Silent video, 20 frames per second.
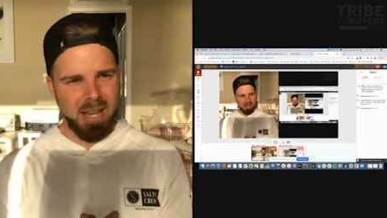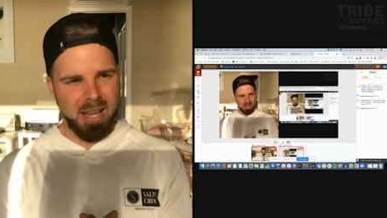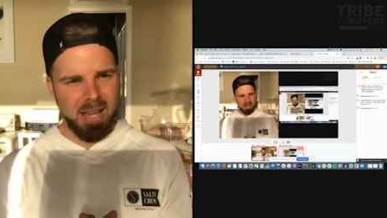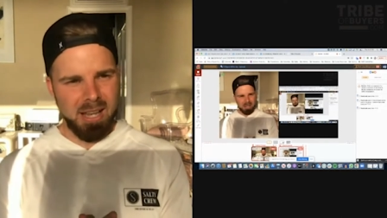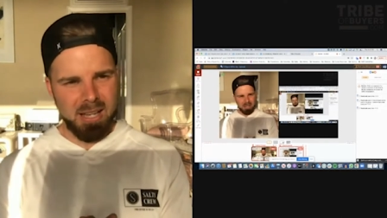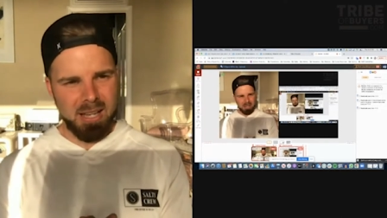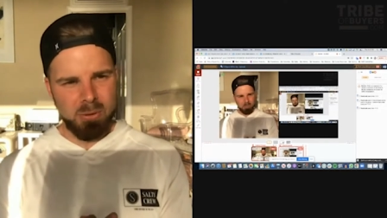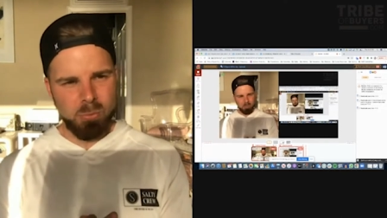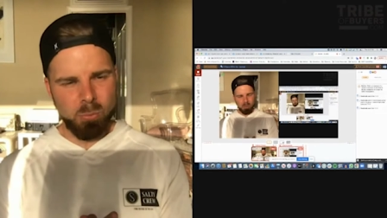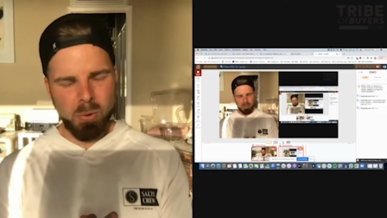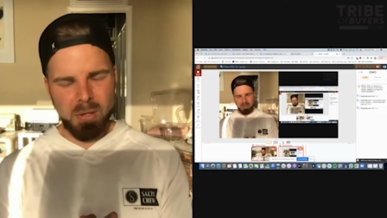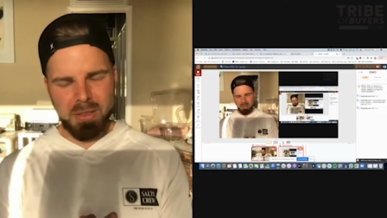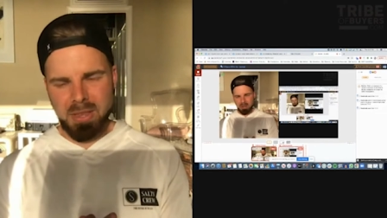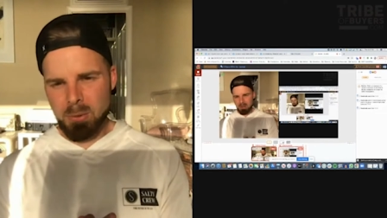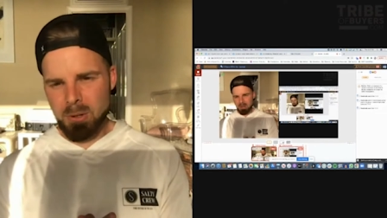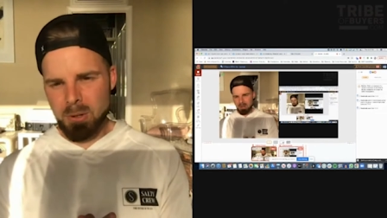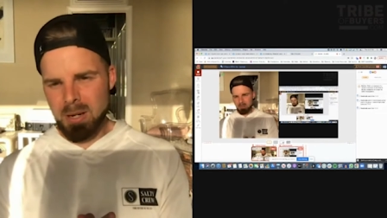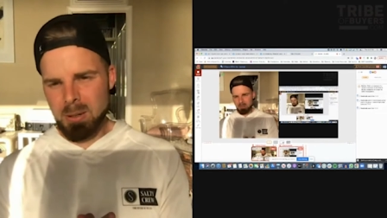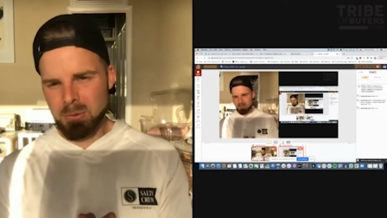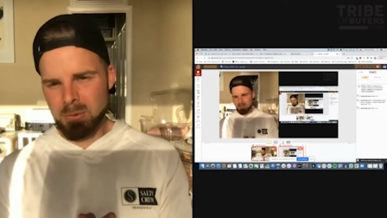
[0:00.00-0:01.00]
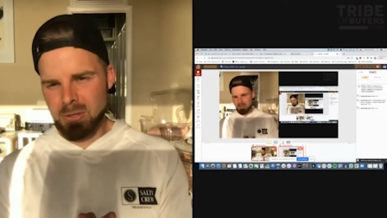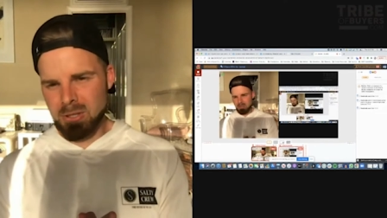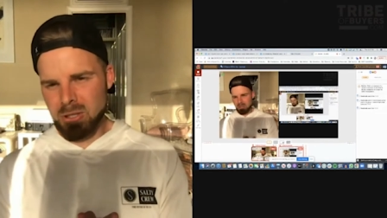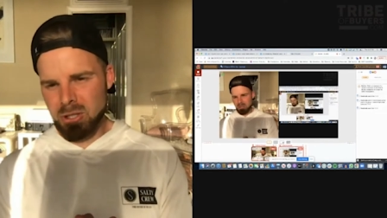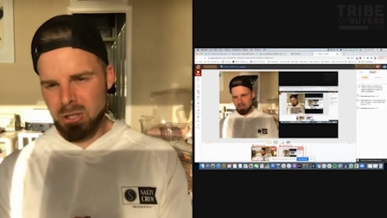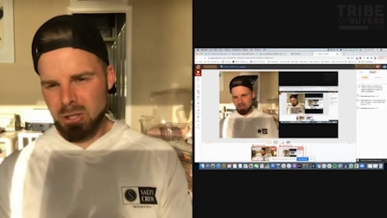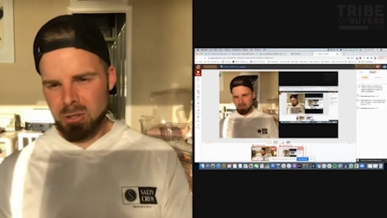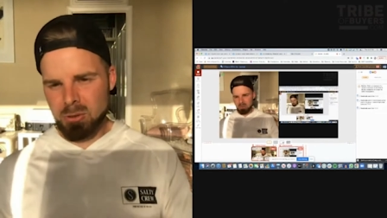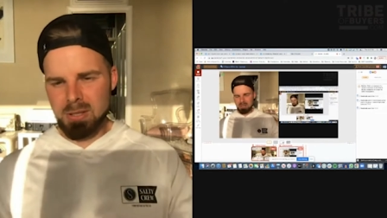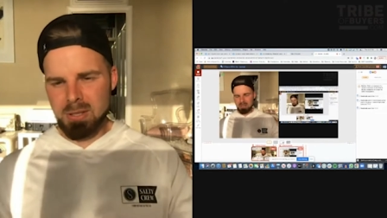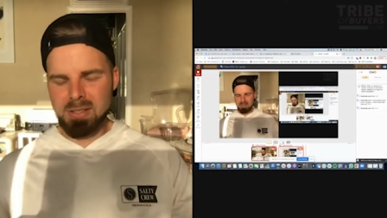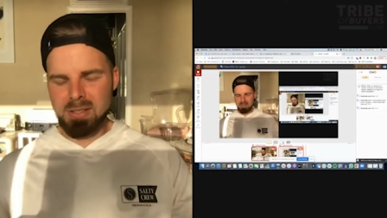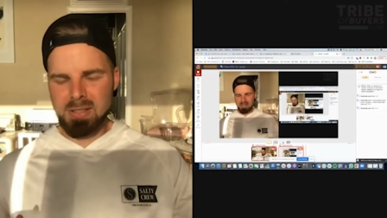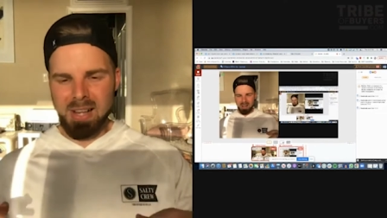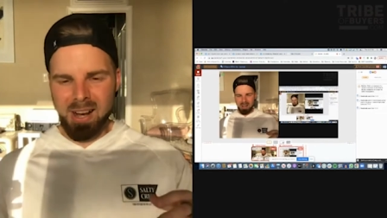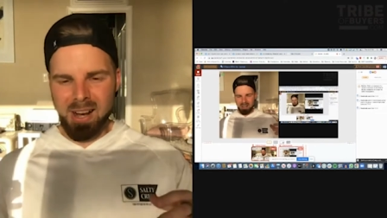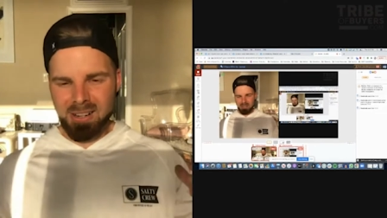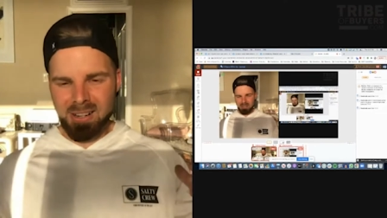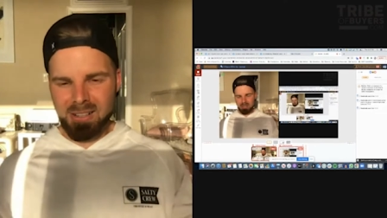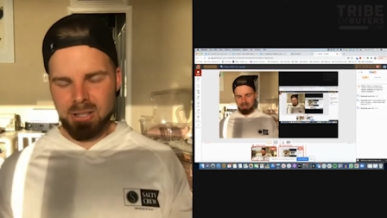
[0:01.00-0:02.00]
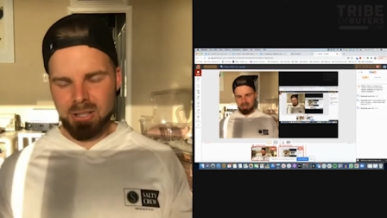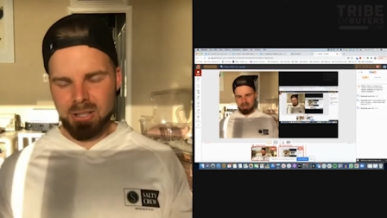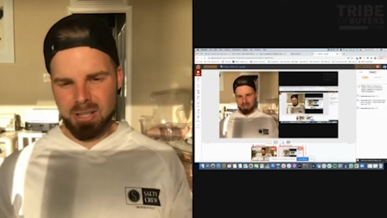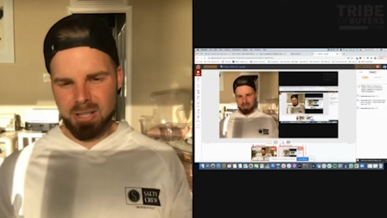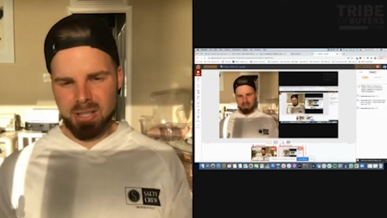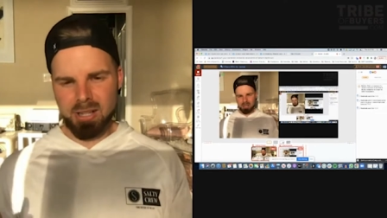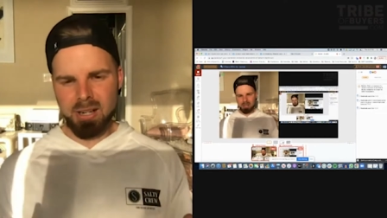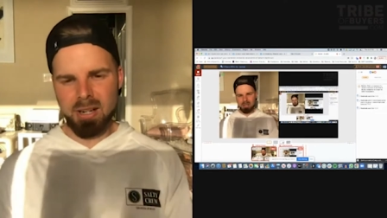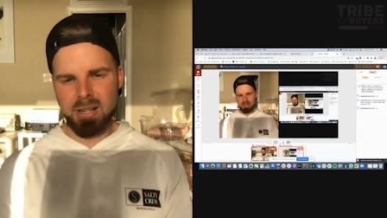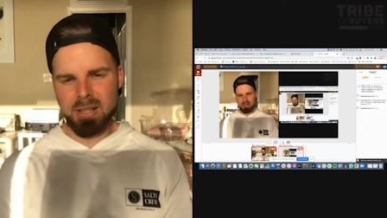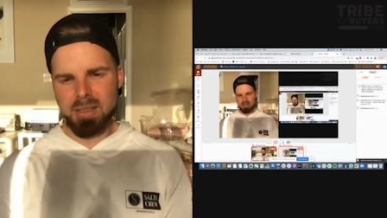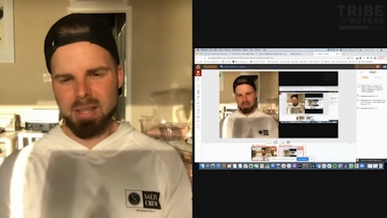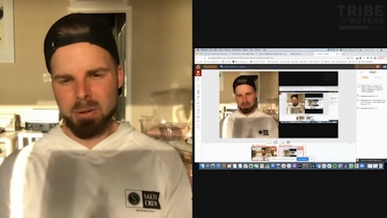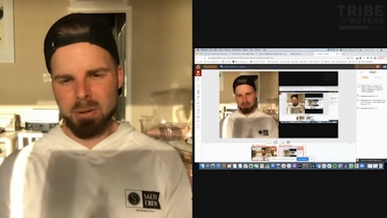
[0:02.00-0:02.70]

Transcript: And what they were able to do is under a year,